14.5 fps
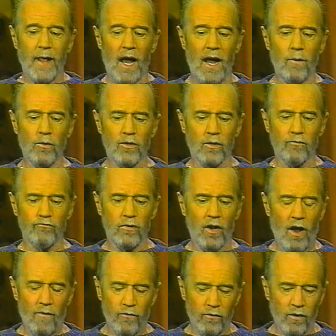I was a
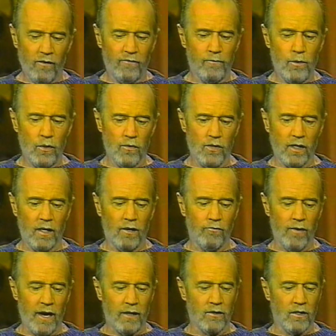lover of music and a
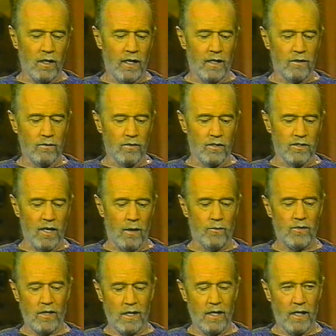record collector since I
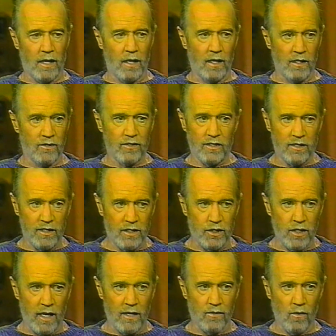was a kid and listened to
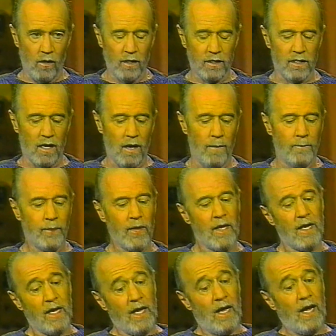DJs all the time.
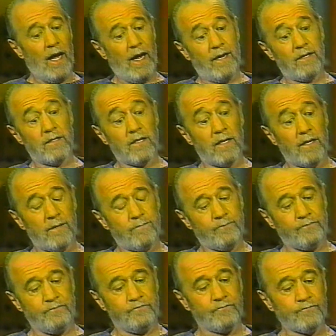And
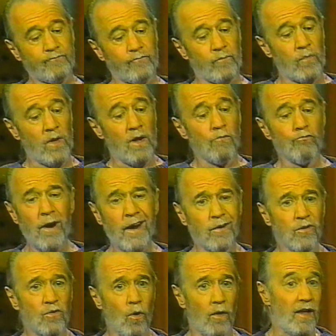
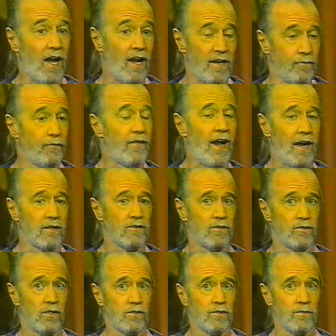records, in fact,
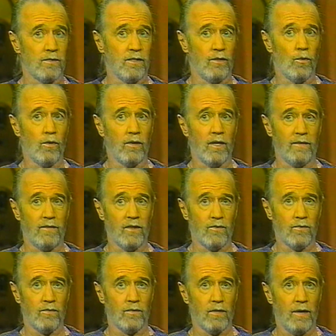just in order,
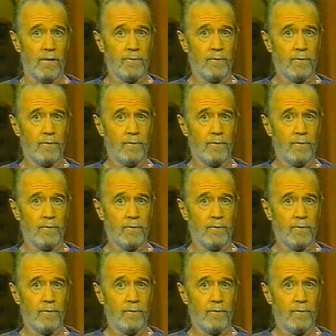this is